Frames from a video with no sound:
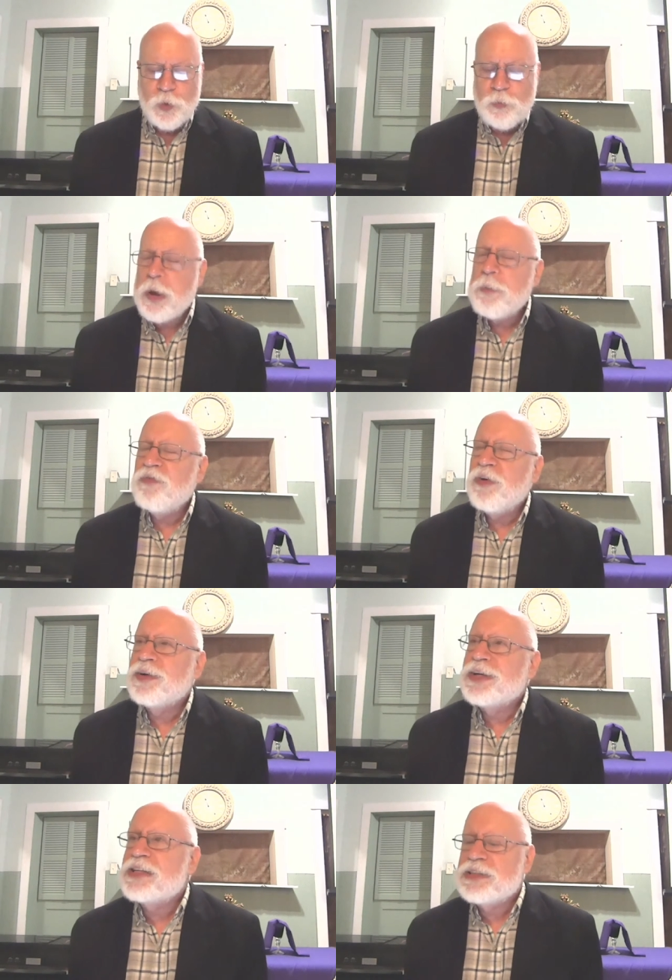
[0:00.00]
who maybe
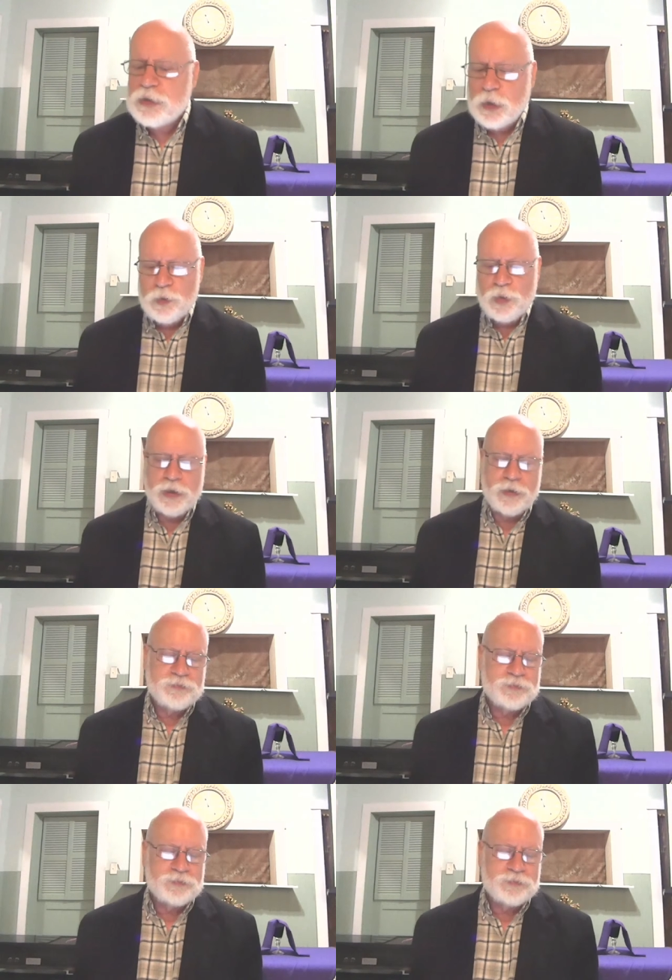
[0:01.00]
felt excluded,